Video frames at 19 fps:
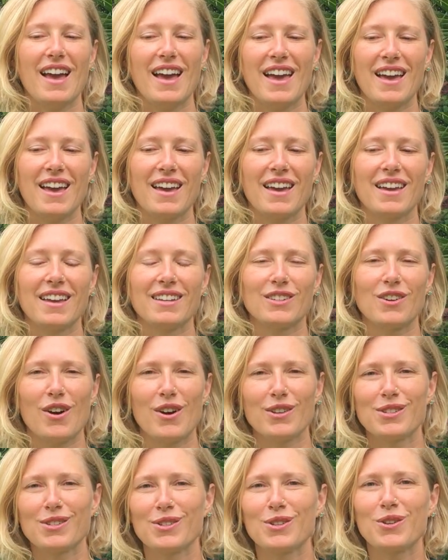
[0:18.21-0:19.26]
and
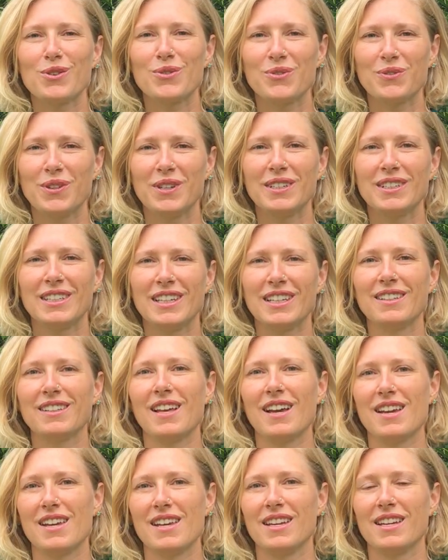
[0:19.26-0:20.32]
also feeling
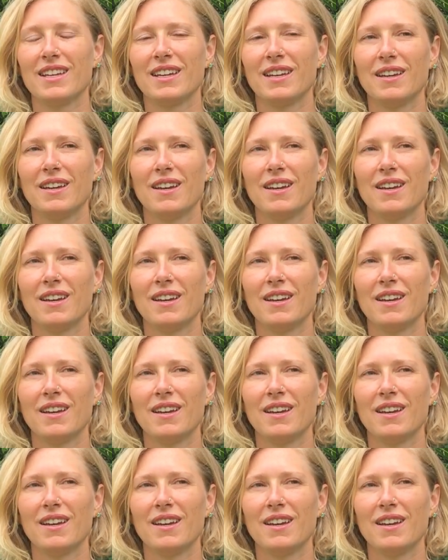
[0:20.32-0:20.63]
like